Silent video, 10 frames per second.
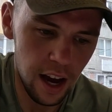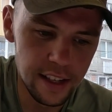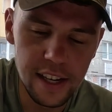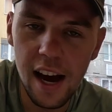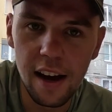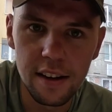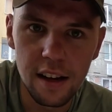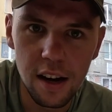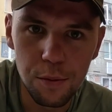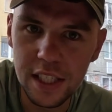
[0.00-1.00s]
And yeah,
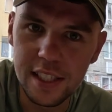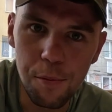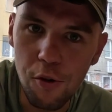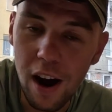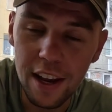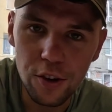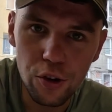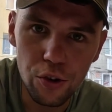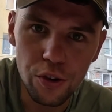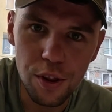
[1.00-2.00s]
we said we're around the
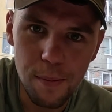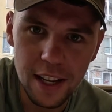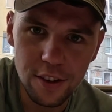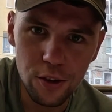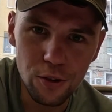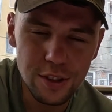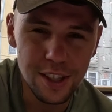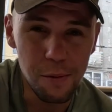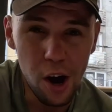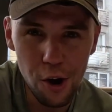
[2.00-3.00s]
corner at the McDonald's,
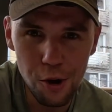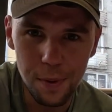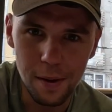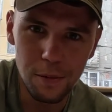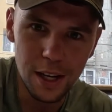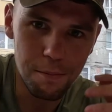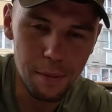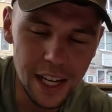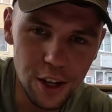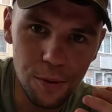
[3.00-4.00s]
and we're hoping we can
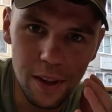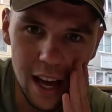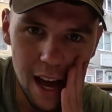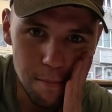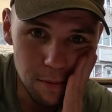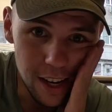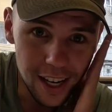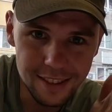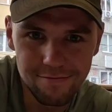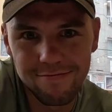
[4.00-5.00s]
meet up with them
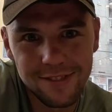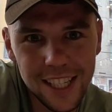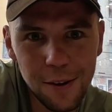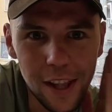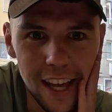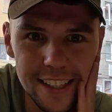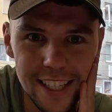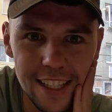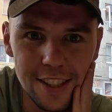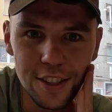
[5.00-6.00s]
and see where that
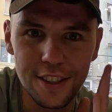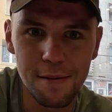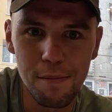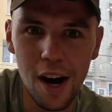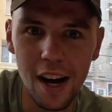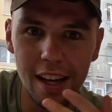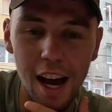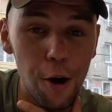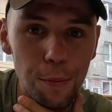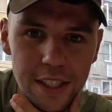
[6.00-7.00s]
takes us. It might
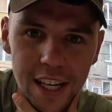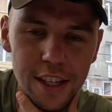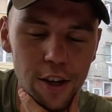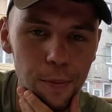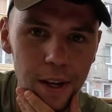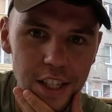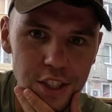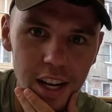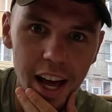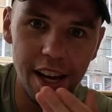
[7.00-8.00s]
help us get
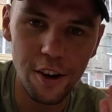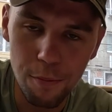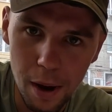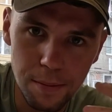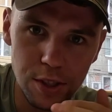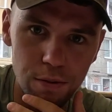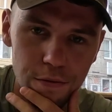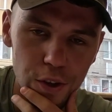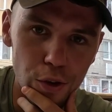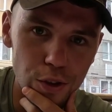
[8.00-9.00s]
accommodation later and maybe some
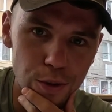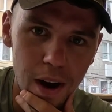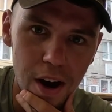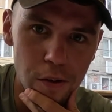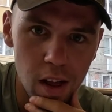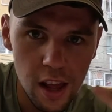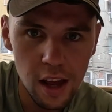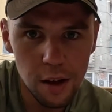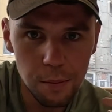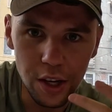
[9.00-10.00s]
food as well.
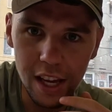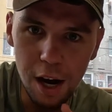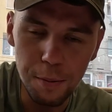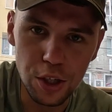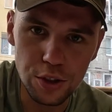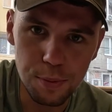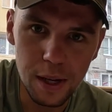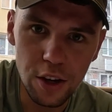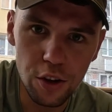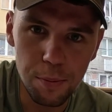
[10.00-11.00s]
But yeah, it'd be good to
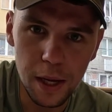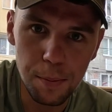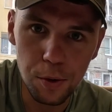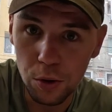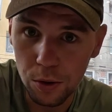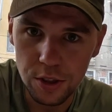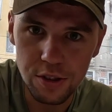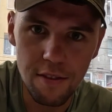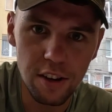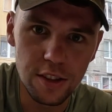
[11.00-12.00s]
meet other people who are
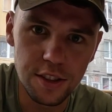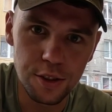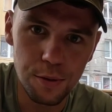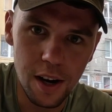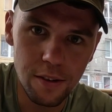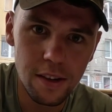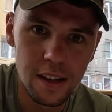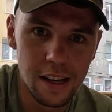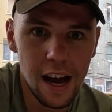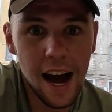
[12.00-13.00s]
travellers as well
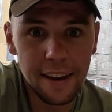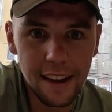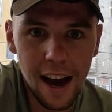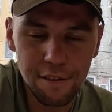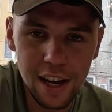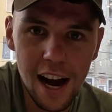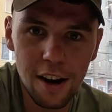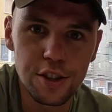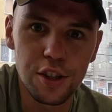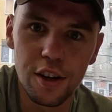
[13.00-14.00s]
and have
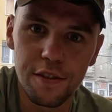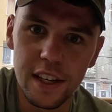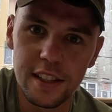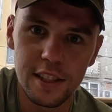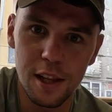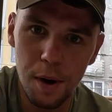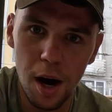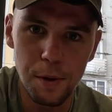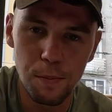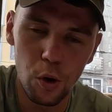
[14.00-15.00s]
couch surfing, so they
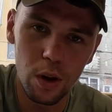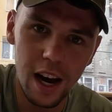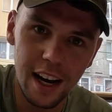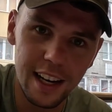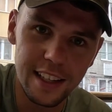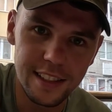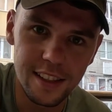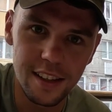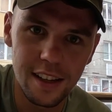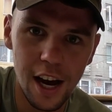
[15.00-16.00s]
might be more likely
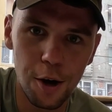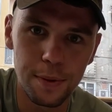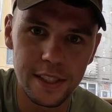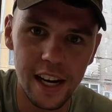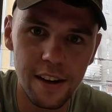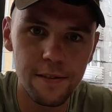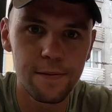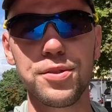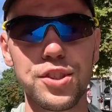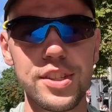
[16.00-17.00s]
to help us out.
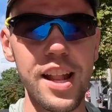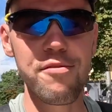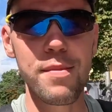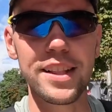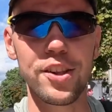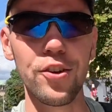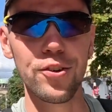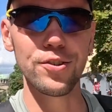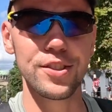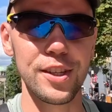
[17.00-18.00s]
we just left
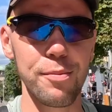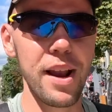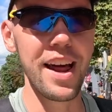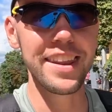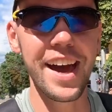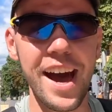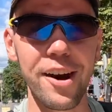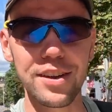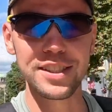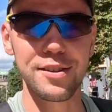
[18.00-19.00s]
McDonald's, and the plan
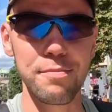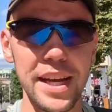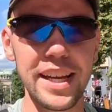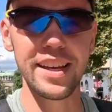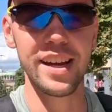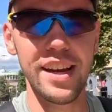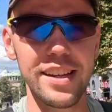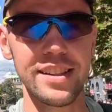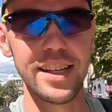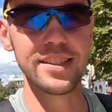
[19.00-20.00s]
now is to meet
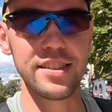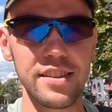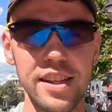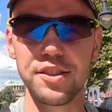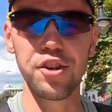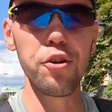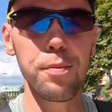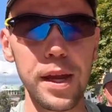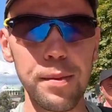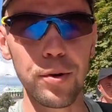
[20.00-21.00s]
there's 2
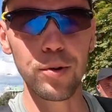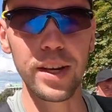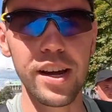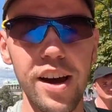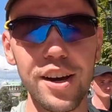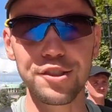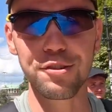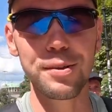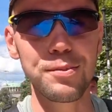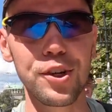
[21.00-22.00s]
people in an ice
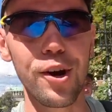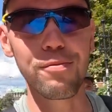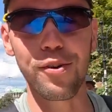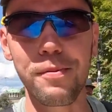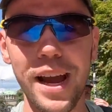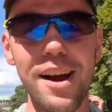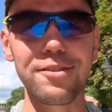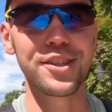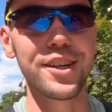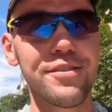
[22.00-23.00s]
cream shop from
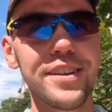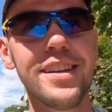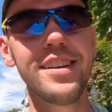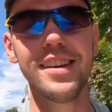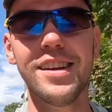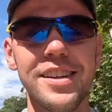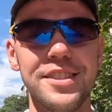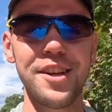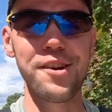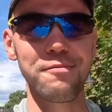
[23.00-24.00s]
couch surfing.
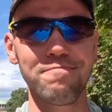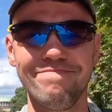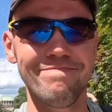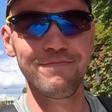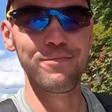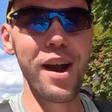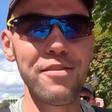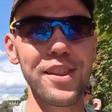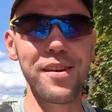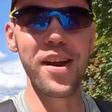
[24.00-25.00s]
So
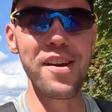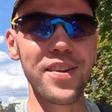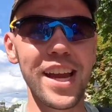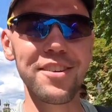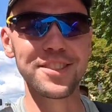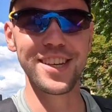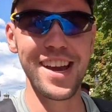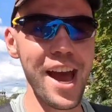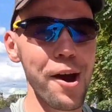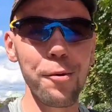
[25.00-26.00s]
whether they may be able
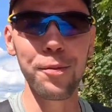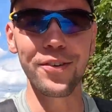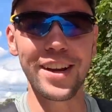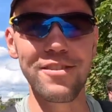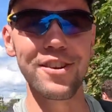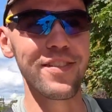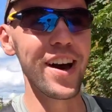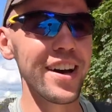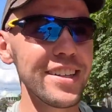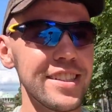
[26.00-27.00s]
to help or give
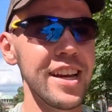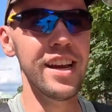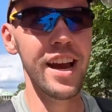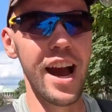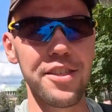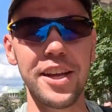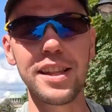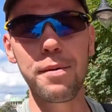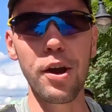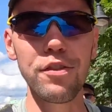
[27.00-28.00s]
advice, I
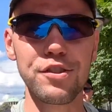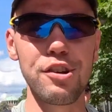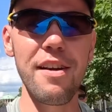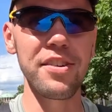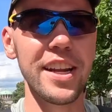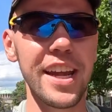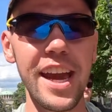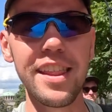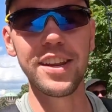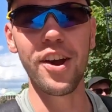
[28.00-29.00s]
think they're both travelling
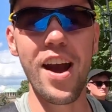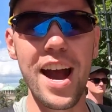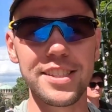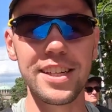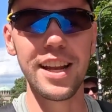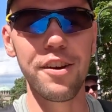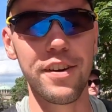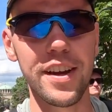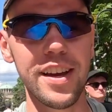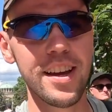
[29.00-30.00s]
here, they don't actually live
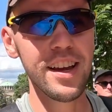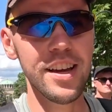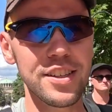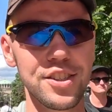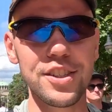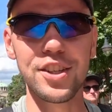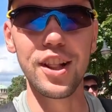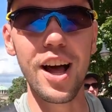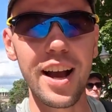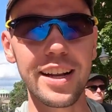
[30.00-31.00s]
here. So it's
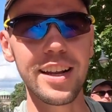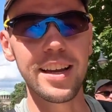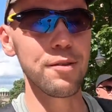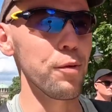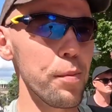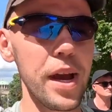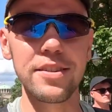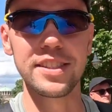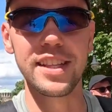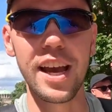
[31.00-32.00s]
unlikely we'll be
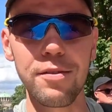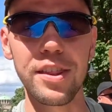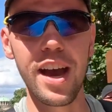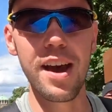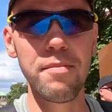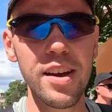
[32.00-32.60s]
able to stay with them.